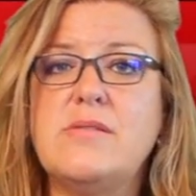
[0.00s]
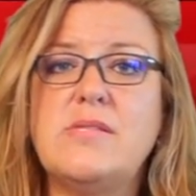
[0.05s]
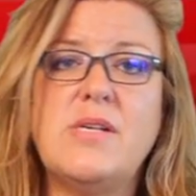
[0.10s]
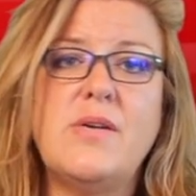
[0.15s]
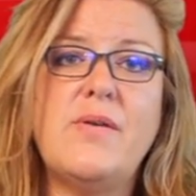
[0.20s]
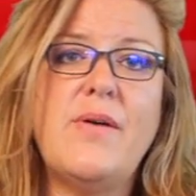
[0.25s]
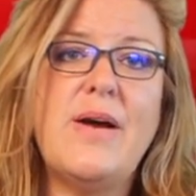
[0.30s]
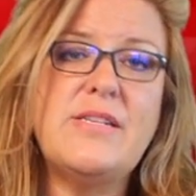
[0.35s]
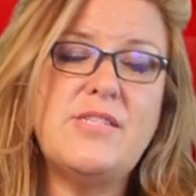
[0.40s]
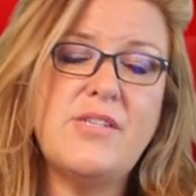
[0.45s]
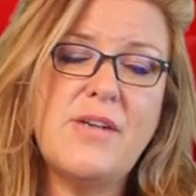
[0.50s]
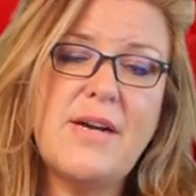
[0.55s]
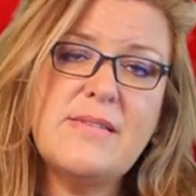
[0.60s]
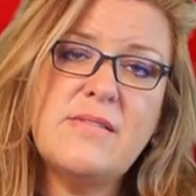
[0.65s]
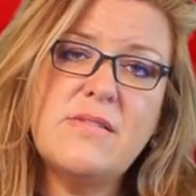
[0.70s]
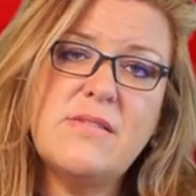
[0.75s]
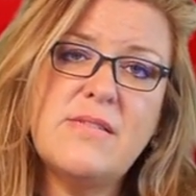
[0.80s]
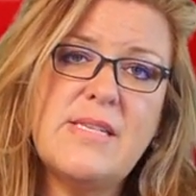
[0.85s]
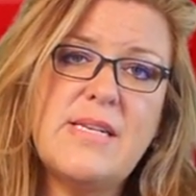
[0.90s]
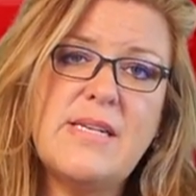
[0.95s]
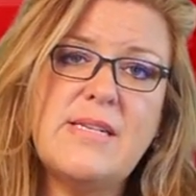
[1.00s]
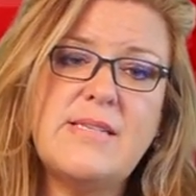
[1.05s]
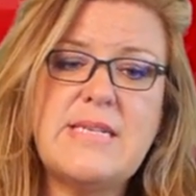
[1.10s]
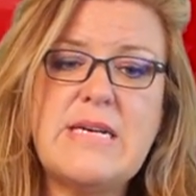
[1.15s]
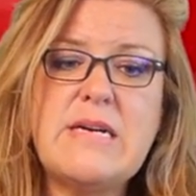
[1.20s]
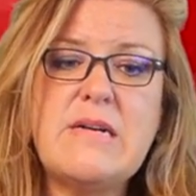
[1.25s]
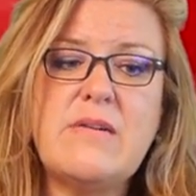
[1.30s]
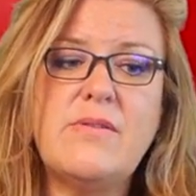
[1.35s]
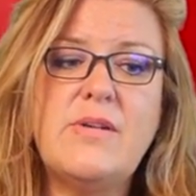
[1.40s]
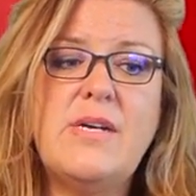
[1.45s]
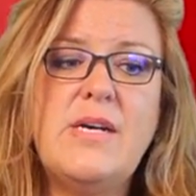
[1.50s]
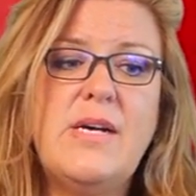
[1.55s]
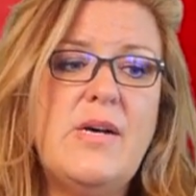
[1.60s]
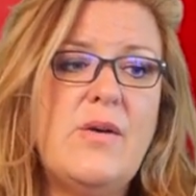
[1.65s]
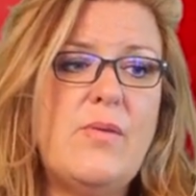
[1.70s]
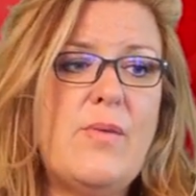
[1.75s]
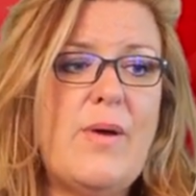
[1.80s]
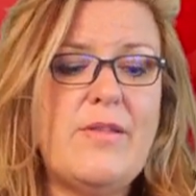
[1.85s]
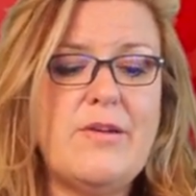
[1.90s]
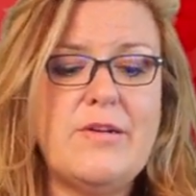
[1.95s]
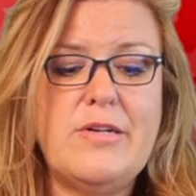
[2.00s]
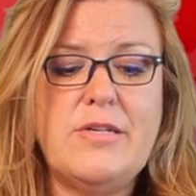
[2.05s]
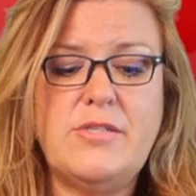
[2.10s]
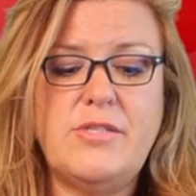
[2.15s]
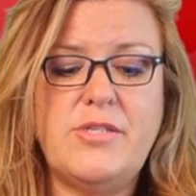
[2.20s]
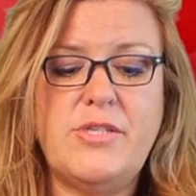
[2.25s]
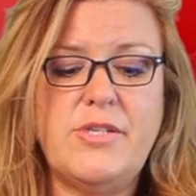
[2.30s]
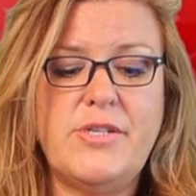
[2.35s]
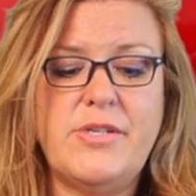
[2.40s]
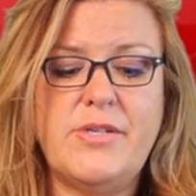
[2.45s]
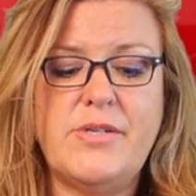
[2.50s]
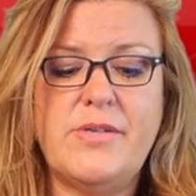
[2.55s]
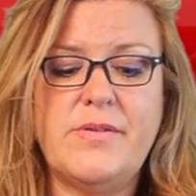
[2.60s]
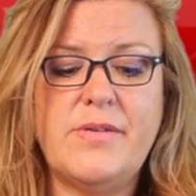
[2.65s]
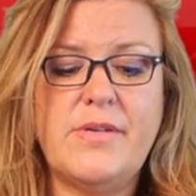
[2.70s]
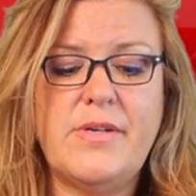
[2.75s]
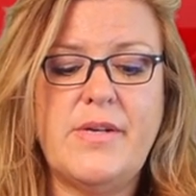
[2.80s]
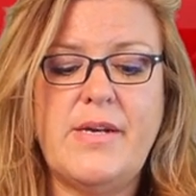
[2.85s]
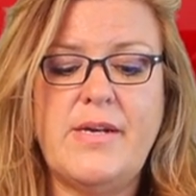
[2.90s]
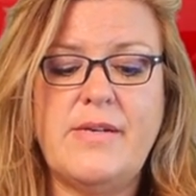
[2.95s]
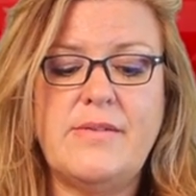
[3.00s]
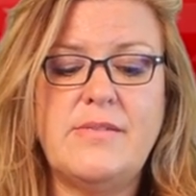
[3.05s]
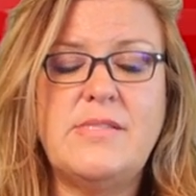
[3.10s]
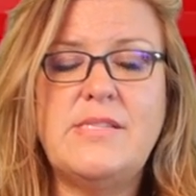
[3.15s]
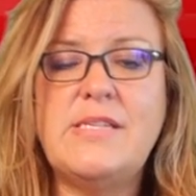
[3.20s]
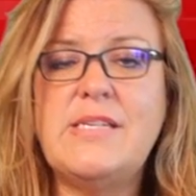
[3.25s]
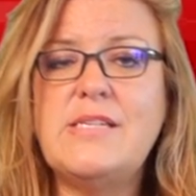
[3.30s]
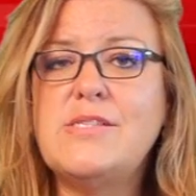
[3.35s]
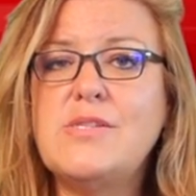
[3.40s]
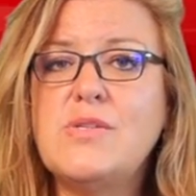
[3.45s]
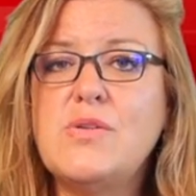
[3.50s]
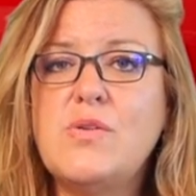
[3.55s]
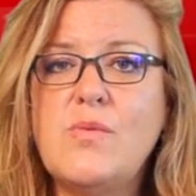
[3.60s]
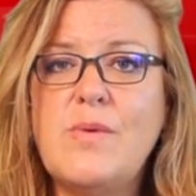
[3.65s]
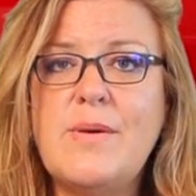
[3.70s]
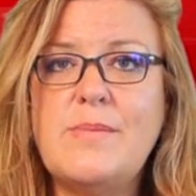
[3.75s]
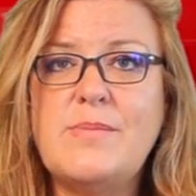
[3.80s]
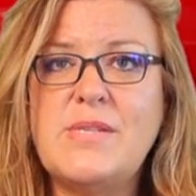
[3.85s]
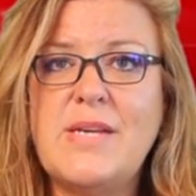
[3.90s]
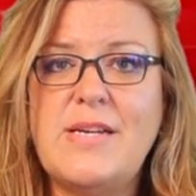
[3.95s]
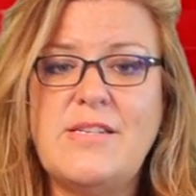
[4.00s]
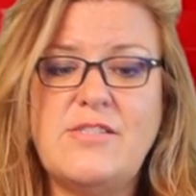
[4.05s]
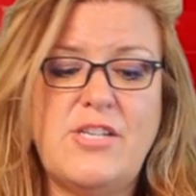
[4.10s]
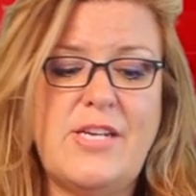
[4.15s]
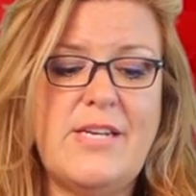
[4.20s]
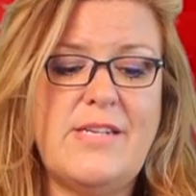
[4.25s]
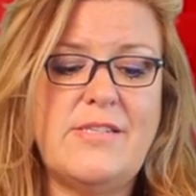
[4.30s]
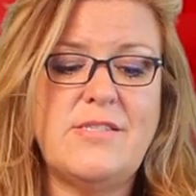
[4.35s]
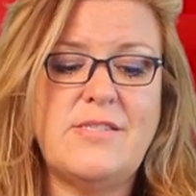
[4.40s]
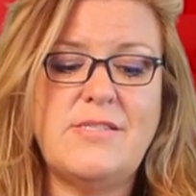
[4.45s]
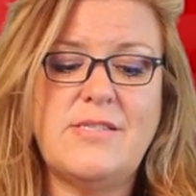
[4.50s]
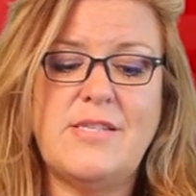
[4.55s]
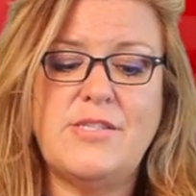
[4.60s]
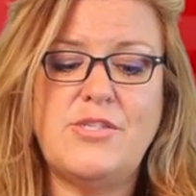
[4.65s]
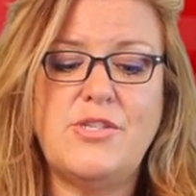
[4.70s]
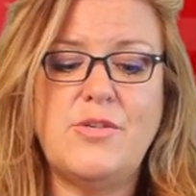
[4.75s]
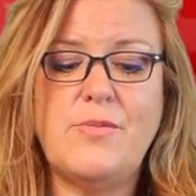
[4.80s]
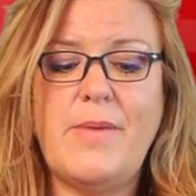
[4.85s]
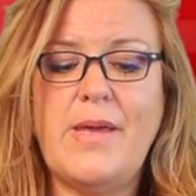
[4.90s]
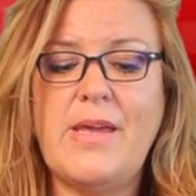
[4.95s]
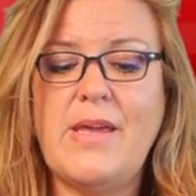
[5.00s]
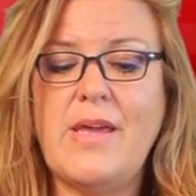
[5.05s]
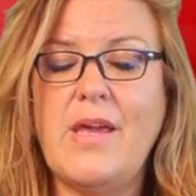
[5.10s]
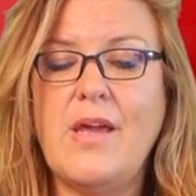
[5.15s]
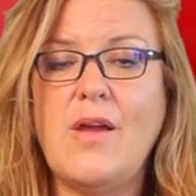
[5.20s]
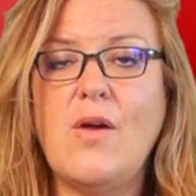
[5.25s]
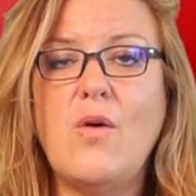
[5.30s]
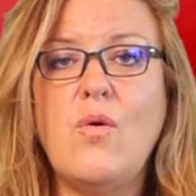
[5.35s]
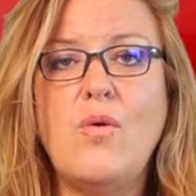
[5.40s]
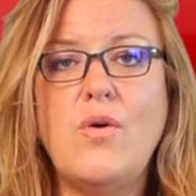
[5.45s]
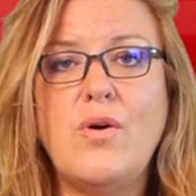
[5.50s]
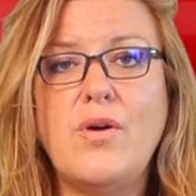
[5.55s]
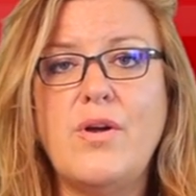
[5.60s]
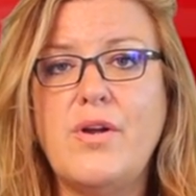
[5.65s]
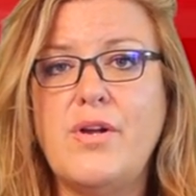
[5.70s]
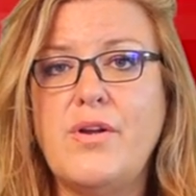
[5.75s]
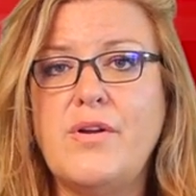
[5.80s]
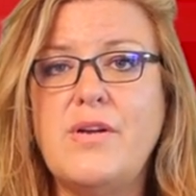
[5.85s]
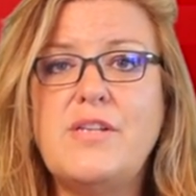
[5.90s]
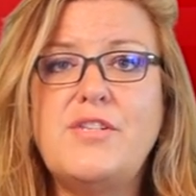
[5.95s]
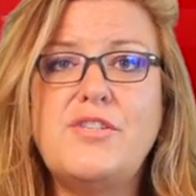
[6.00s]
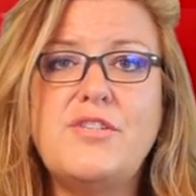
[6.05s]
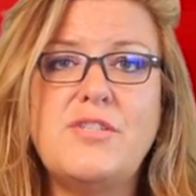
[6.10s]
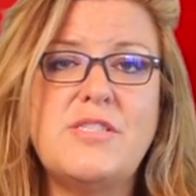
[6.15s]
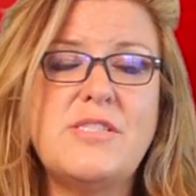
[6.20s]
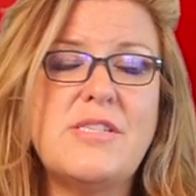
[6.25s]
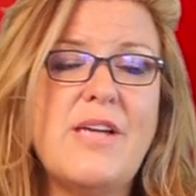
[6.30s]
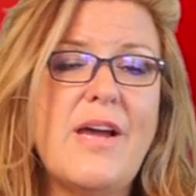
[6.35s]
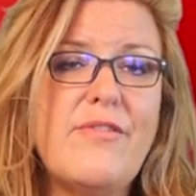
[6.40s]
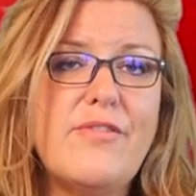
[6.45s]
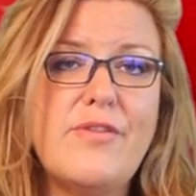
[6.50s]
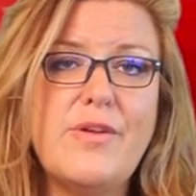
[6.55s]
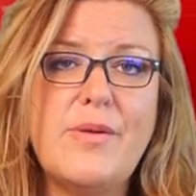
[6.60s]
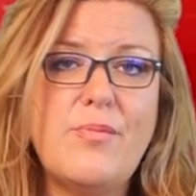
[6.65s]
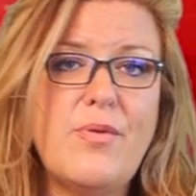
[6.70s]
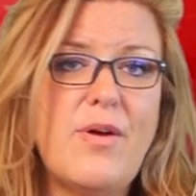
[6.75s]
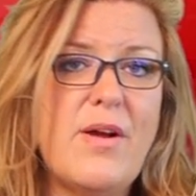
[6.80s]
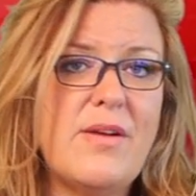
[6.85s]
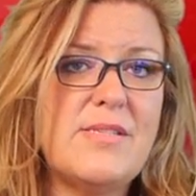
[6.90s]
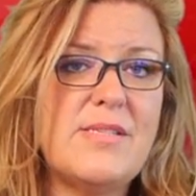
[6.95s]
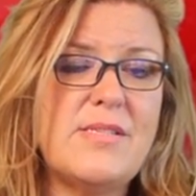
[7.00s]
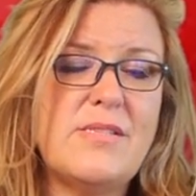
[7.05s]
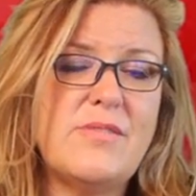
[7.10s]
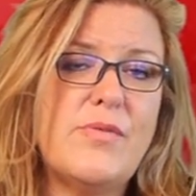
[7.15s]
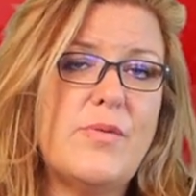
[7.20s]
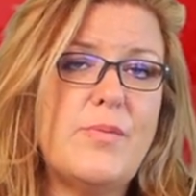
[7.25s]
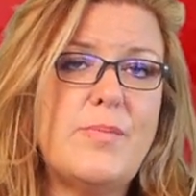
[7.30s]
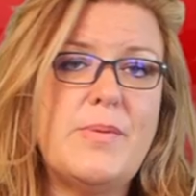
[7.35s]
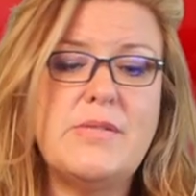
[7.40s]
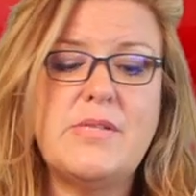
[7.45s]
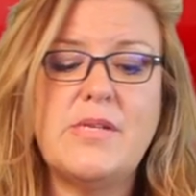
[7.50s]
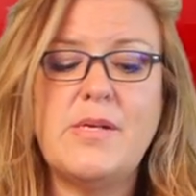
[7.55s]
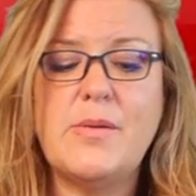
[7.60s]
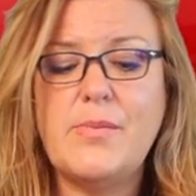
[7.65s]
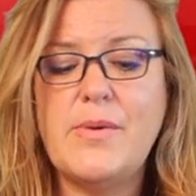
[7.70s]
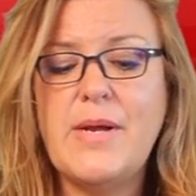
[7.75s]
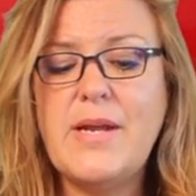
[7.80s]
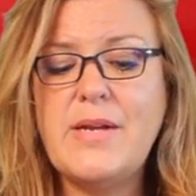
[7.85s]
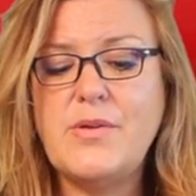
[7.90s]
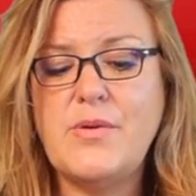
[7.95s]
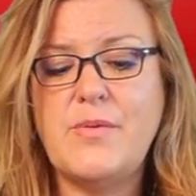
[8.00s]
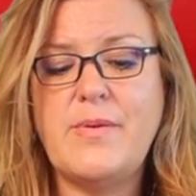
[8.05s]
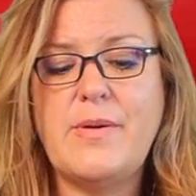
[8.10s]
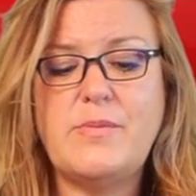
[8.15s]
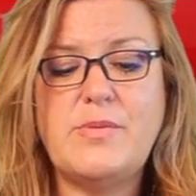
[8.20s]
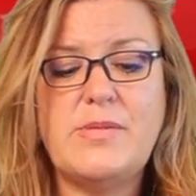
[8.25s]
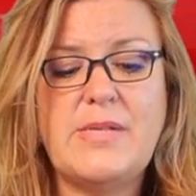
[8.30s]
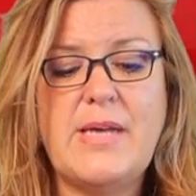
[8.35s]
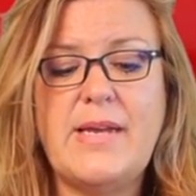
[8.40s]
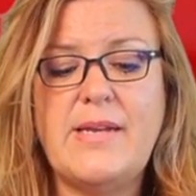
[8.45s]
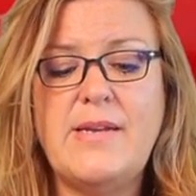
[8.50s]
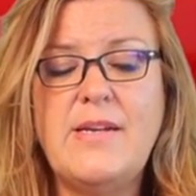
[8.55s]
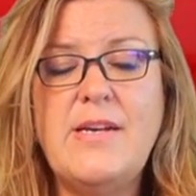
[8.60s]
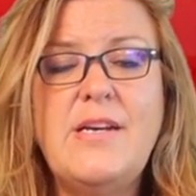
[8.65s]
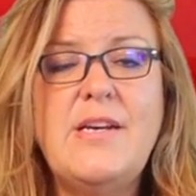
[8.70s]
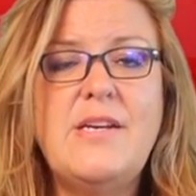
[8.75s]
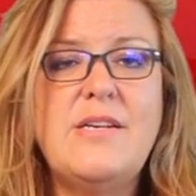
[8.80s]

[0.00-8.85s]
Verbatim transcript: So as you guys are sitting down, whether it's your uh, seasonal website changes that you're making or you're in your discovery process for building a brand new website,